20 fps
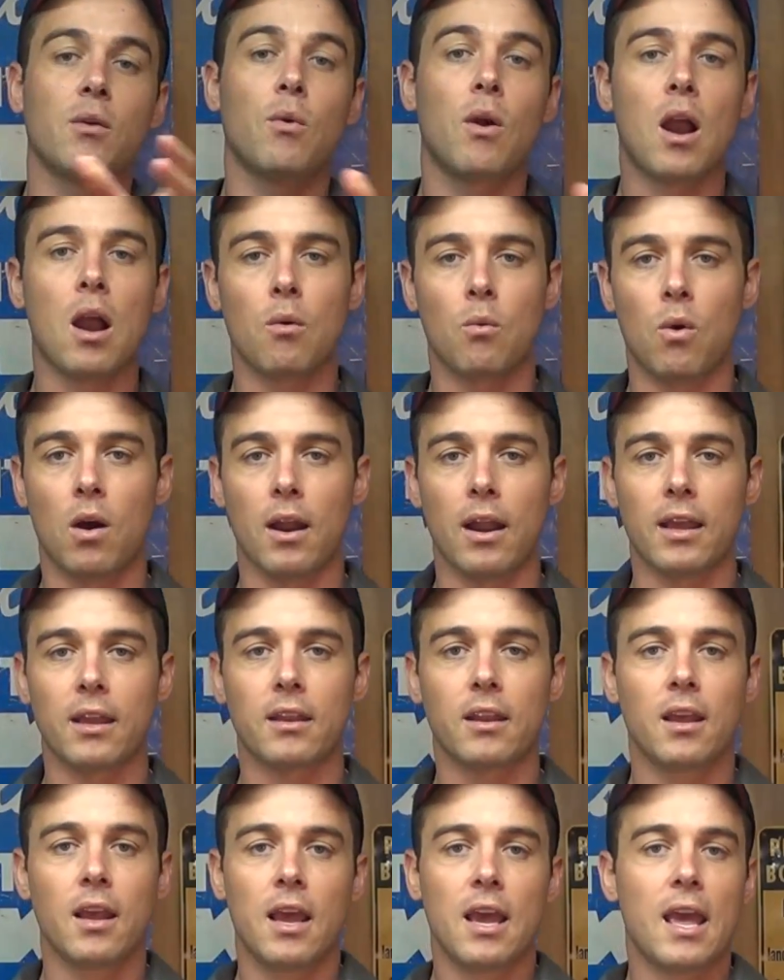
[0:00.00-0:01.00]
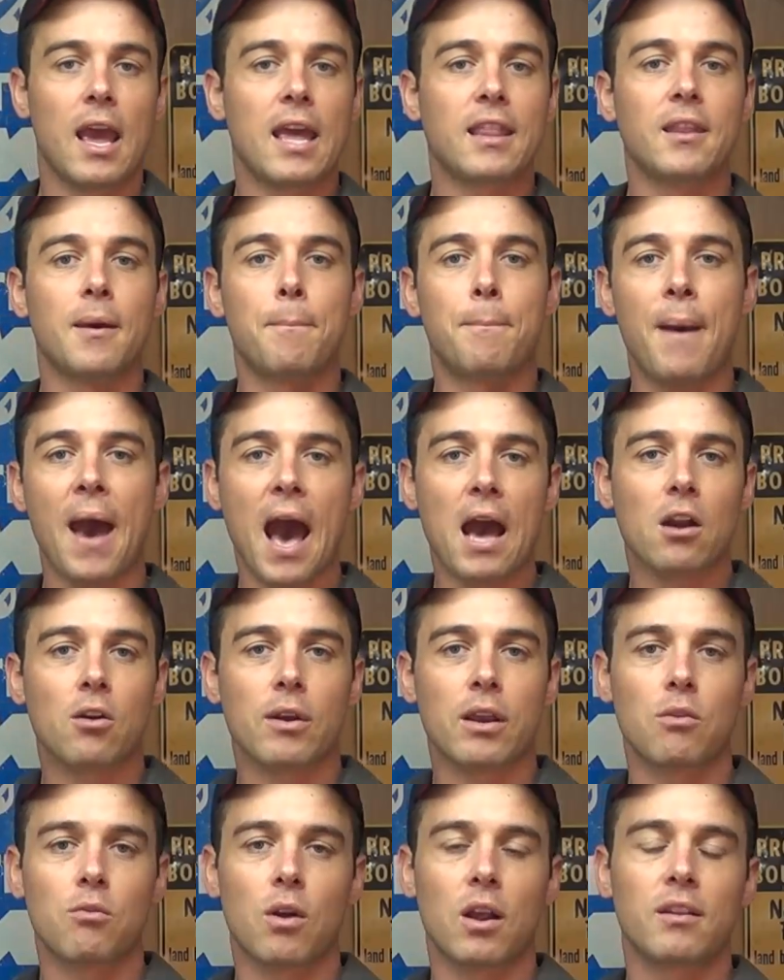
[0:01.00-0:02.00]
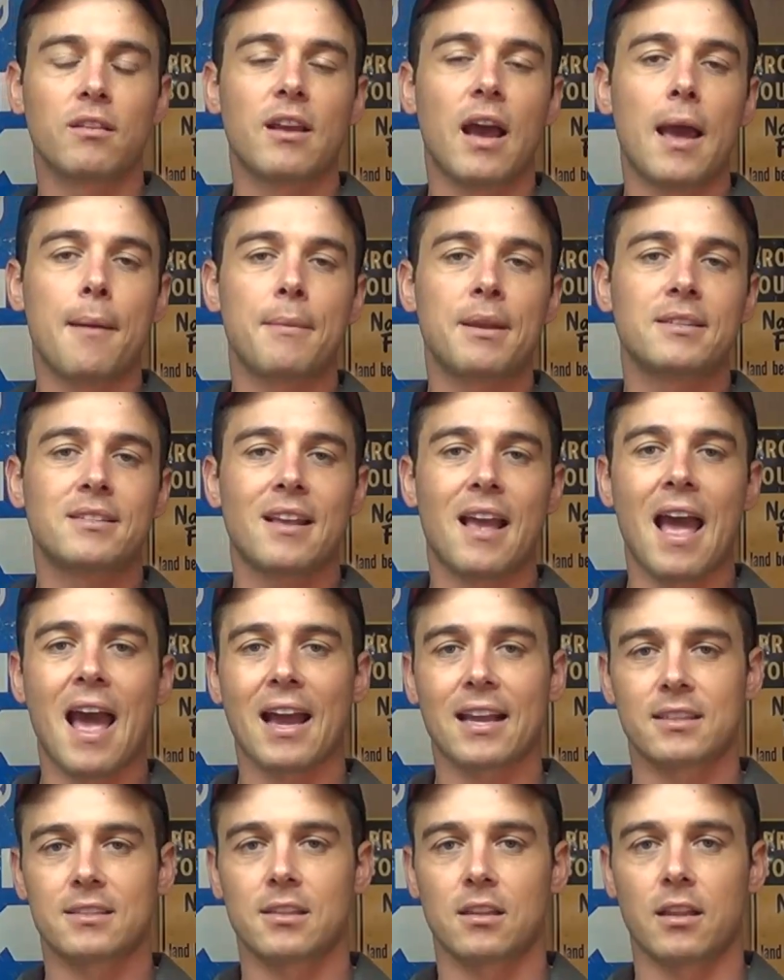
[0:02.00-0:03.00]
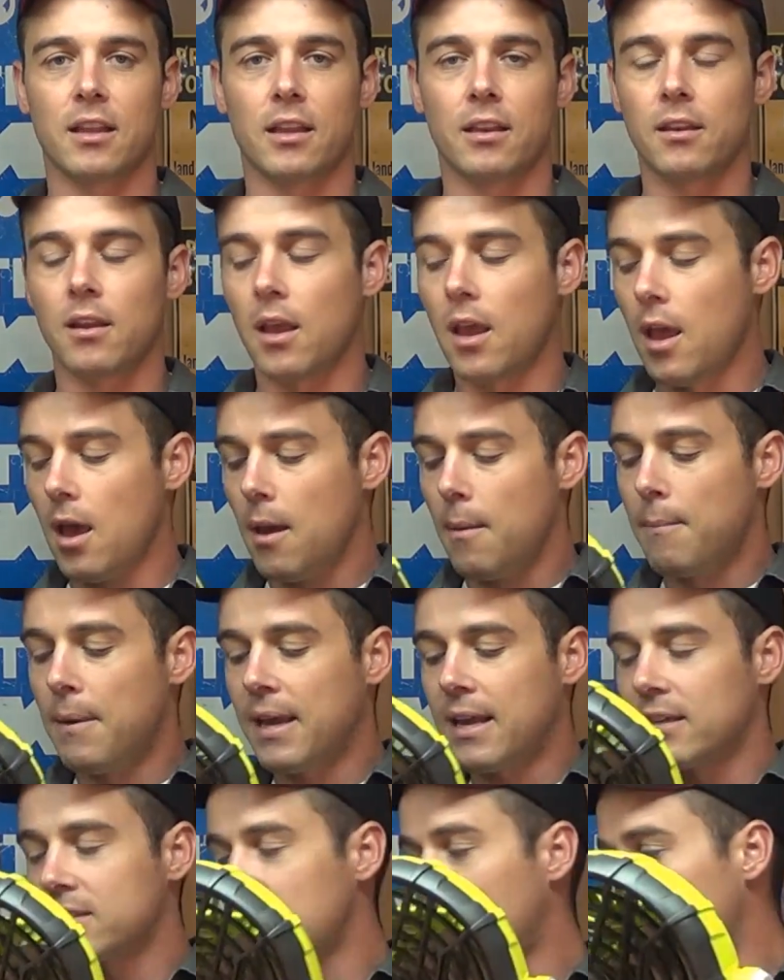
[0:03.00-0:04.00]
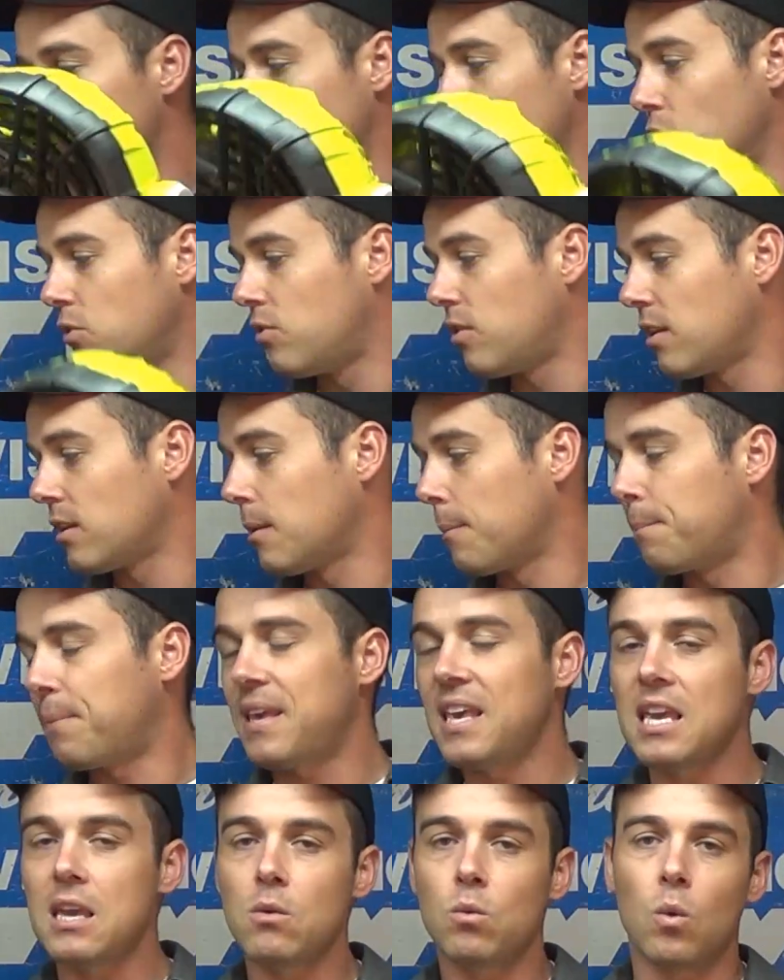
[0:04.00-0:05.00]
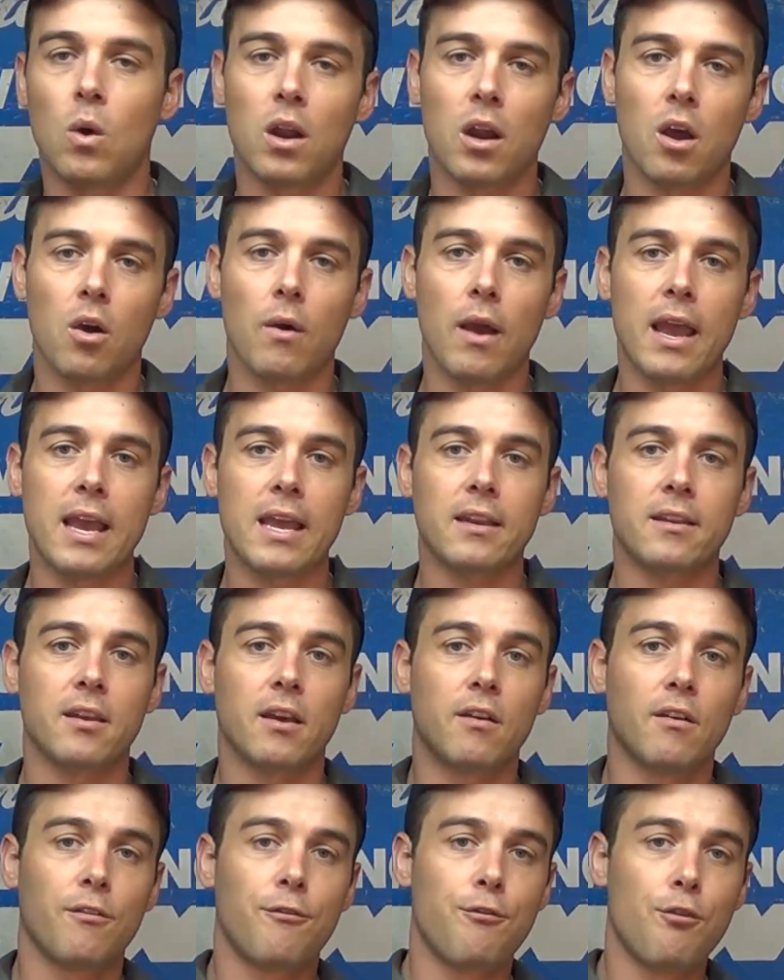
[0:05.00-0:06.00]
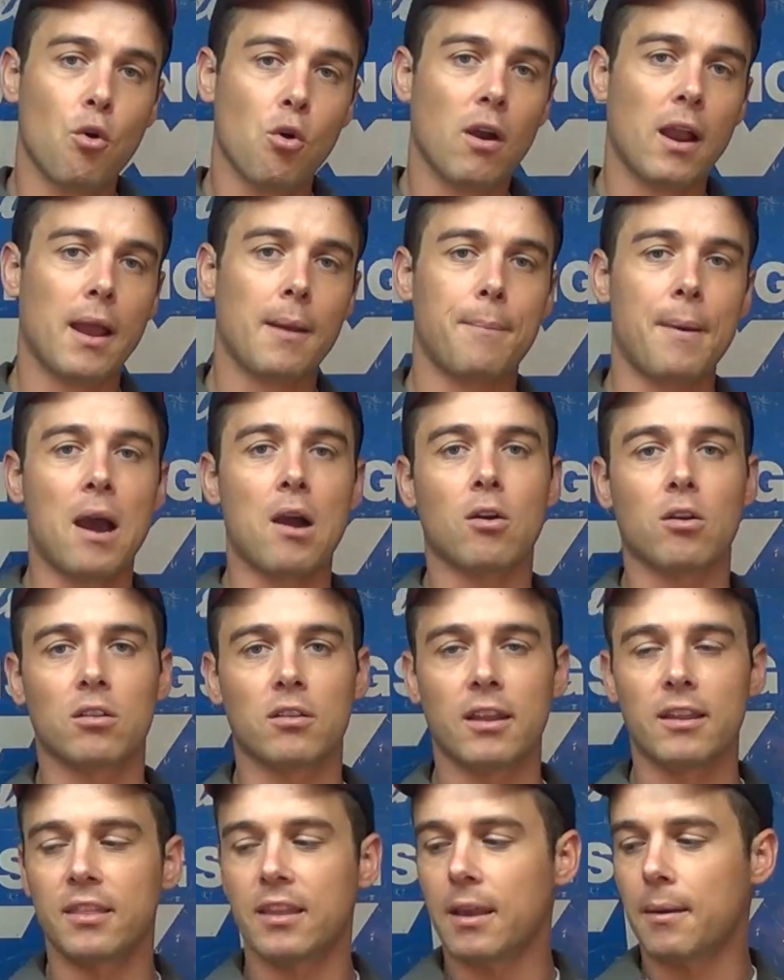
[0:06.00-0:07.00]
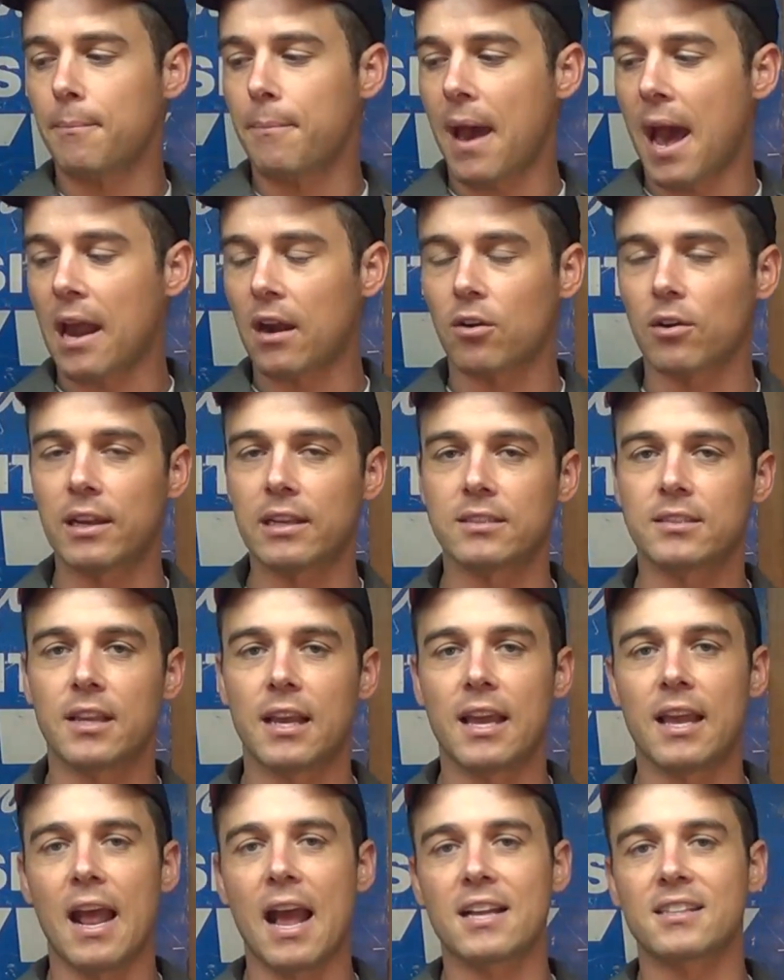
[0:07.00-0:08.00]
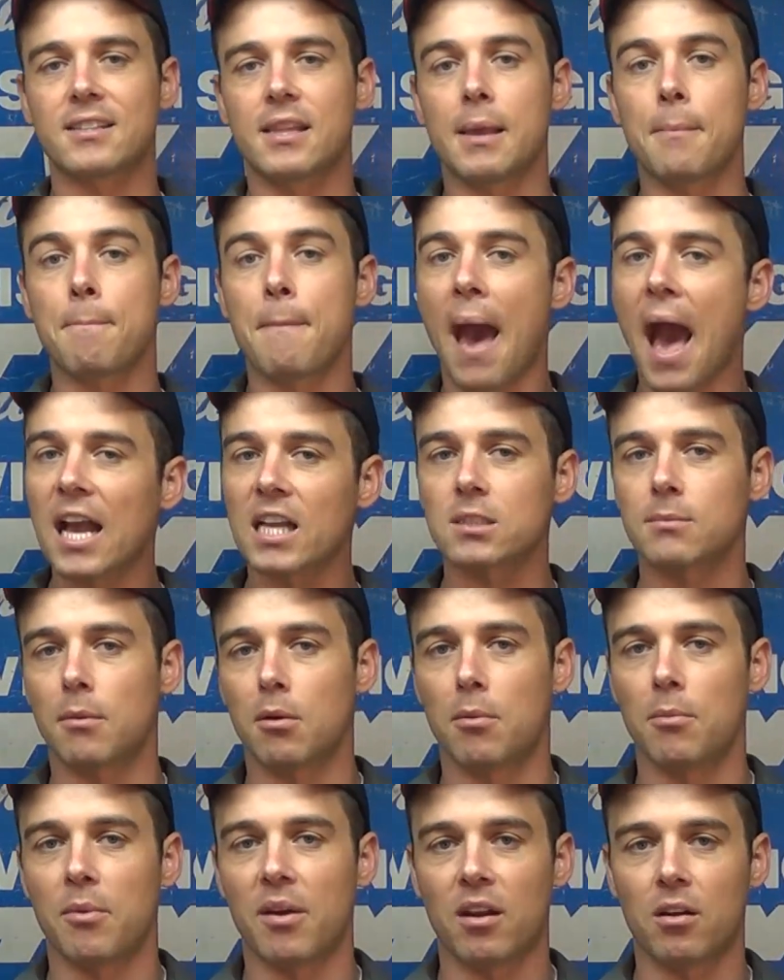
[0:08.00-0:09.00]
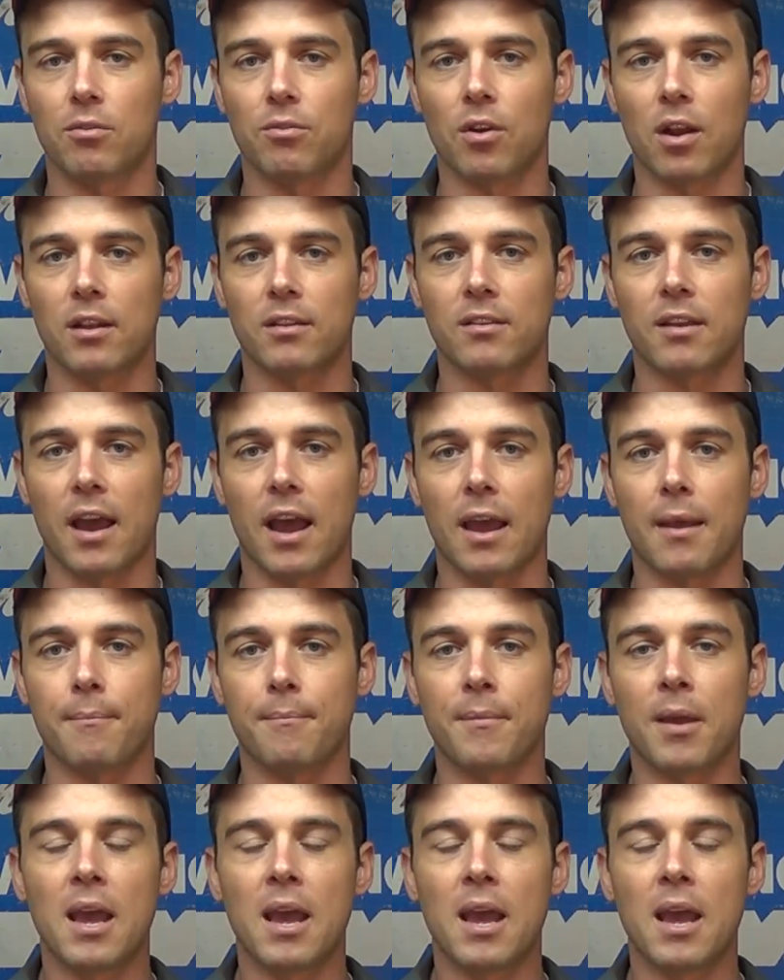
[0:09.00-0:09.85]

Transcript: where I want it. And the battery runtime is excellent. Because I'm using the P108 4-amp-hour lithium batteries, it has the maximum amount of runtime.